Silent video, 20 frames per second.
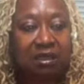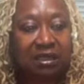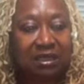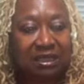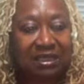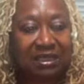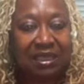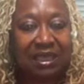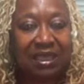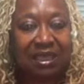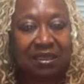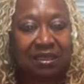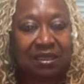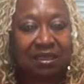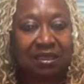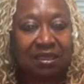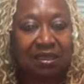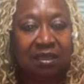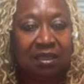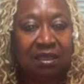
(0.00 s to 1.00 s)
to
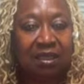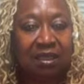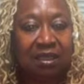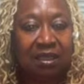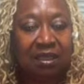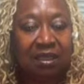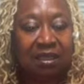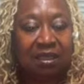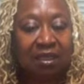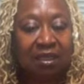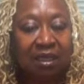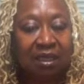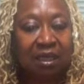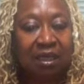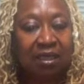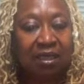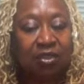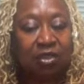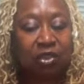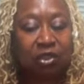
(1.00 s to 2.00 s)
society,
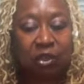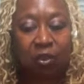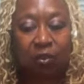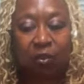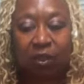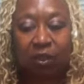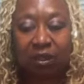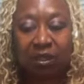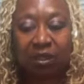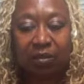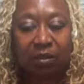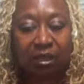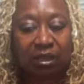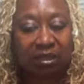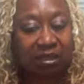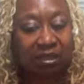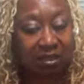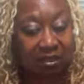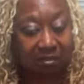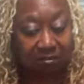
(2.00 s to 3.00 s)
and showing them
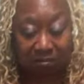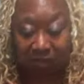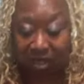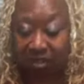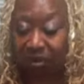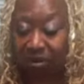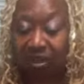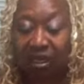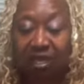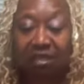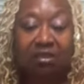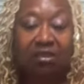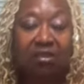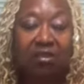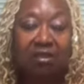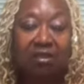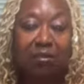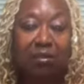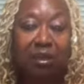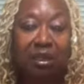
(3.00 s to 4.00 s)
that
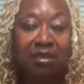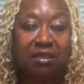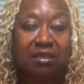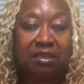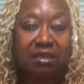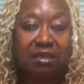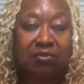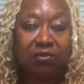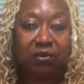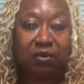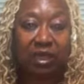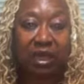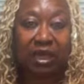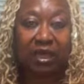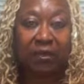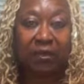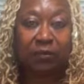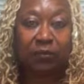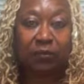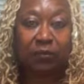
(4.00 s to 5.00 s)
education is the basis for
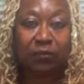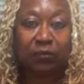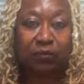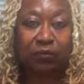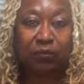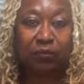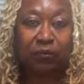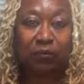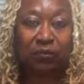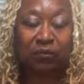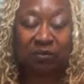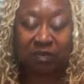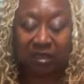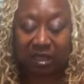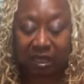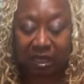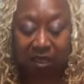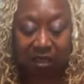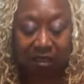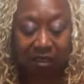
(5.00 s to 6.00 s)
that. Mm
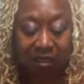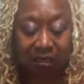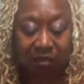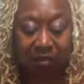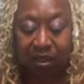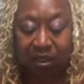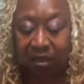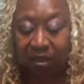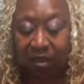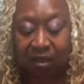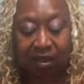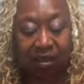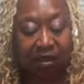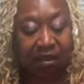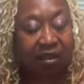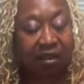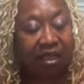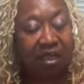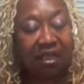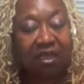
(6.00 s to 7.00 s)
-hmm. Telling them that
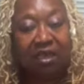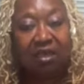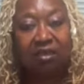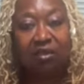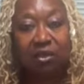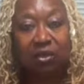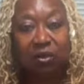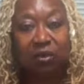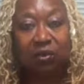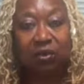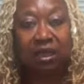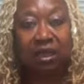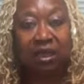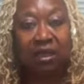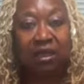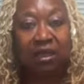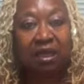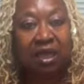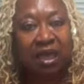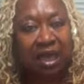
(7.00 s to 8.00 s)
they can do
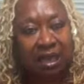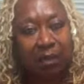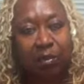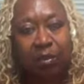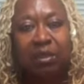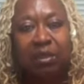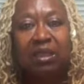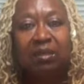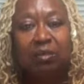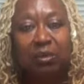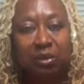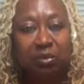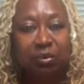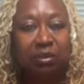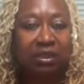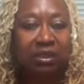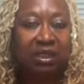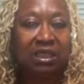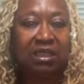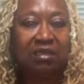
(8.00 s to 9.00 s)
that, helping them to
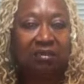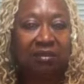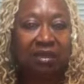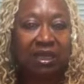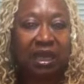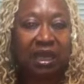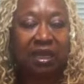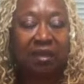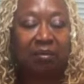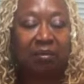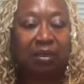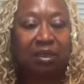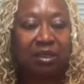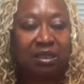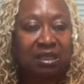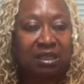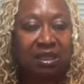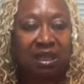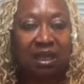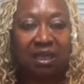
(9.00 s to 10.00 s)
believe that,
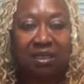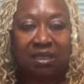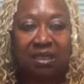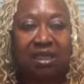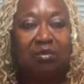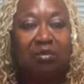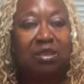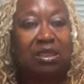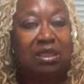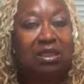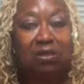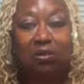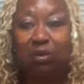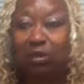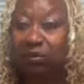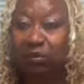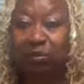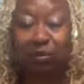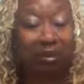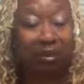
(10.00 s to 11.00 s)
because a lot of times they
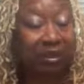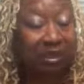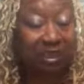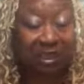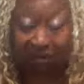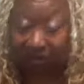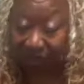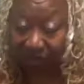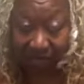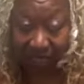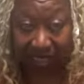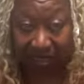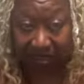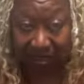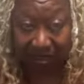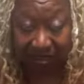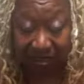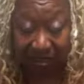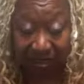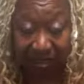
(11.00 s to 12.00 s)
don't even believe that.
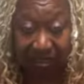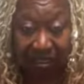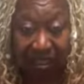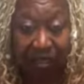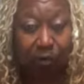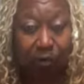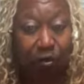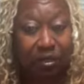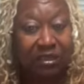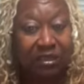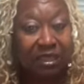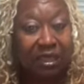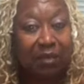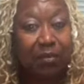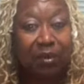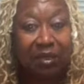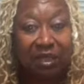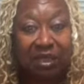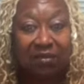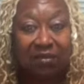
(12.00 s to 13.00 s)
And once they
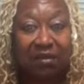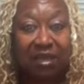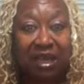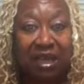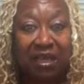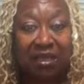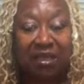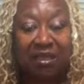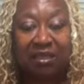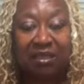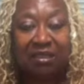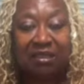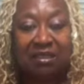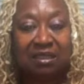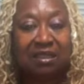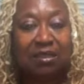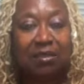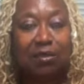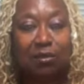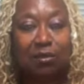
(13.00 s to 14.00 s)
believe that,
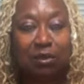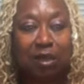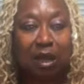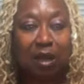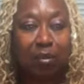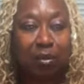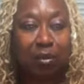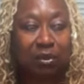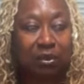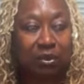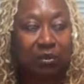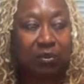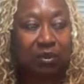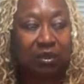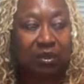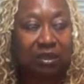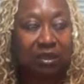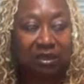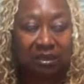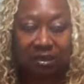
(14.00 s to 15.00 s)
see those
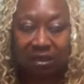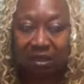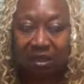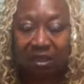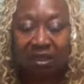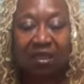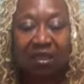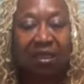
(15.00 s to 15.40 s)
opportunities,